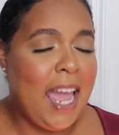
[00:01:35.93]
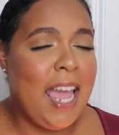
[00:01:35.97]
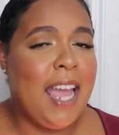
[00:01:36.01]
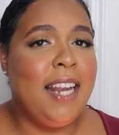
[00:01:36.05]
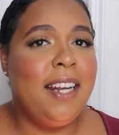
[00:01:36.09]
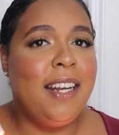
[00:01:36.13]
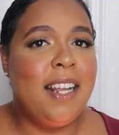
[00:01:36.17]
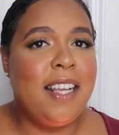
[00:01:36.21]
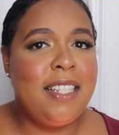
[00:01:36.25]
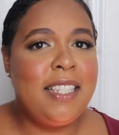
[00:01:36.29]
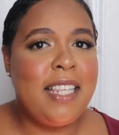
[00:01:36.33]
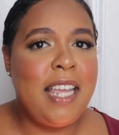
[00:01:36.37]

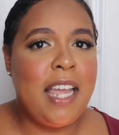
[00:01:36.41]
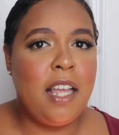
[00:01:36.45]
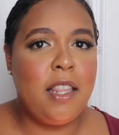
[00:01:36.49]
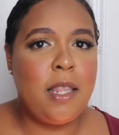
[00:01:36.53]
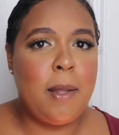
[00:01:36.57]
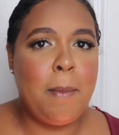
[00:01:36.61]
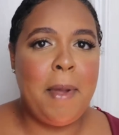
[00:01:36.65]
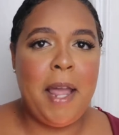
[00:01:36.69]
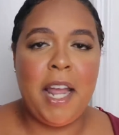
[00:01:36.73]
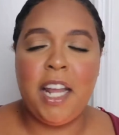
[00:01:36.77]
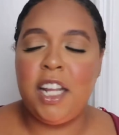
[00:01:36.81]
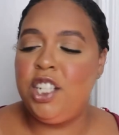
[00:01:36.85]
It does say on
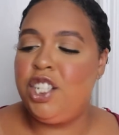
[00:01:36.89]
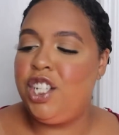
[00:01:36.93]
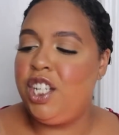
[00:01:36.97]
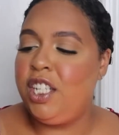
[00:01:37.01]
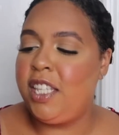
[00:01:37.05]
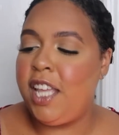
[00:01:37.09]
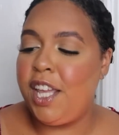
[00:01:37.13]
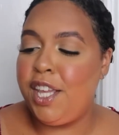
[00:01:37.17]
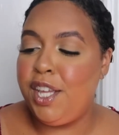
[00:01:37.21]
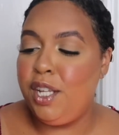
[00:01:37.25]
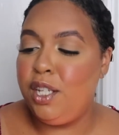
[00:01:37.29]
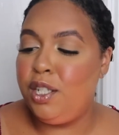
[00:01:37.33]
the
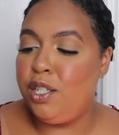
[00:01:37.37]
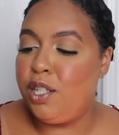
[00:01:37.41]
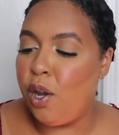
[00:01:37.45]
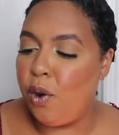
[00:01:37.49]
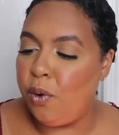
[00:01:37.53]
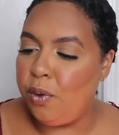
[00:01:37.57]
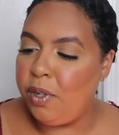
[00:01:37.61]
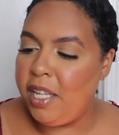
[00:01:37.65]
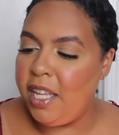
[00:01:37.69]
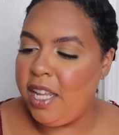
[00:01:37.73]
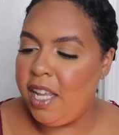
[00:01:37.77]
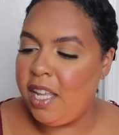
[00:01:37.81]
packaging that you
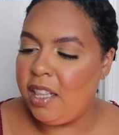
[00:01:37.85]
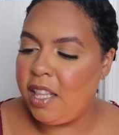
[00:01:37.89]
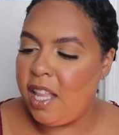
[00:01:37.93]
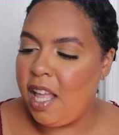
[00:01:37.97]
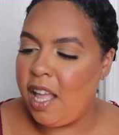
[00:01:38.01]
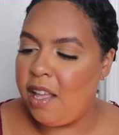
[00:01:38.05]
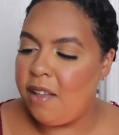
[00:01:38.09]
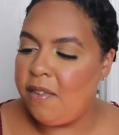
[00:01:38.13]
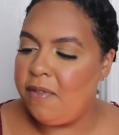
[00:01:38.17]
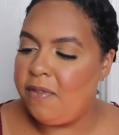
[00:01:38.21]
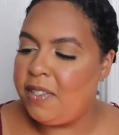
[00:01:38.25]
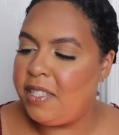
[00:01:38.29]
don't need
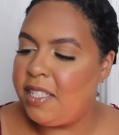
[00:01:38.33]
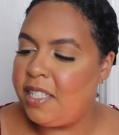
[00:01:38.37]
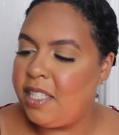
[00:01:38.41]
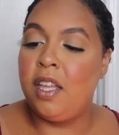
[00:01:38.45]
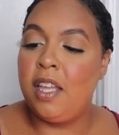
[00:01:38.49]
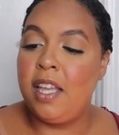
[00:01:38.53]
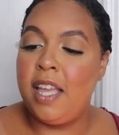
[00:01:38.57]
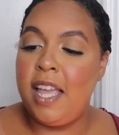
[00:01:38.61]
gloves.